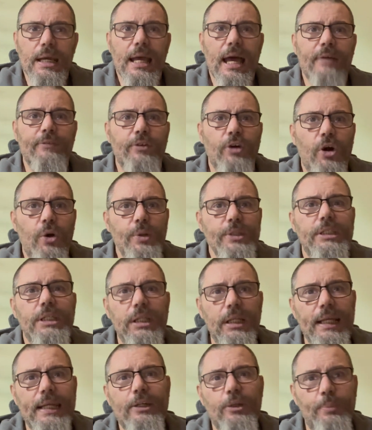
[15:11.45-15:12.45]
I've always
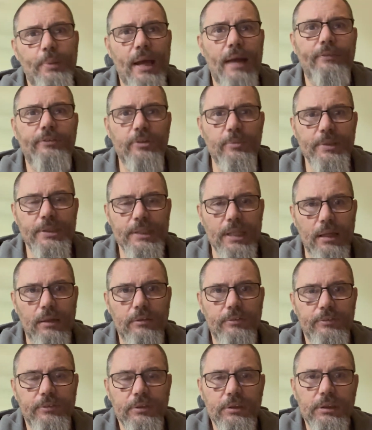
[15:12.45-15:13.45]
cleaned up after
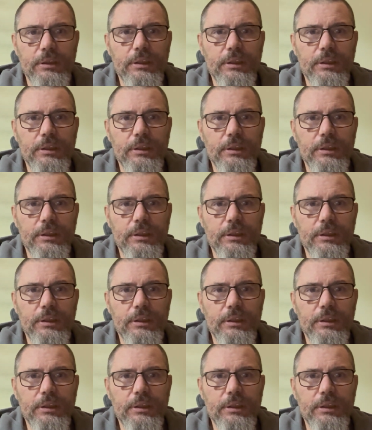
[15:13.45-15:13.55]
myself.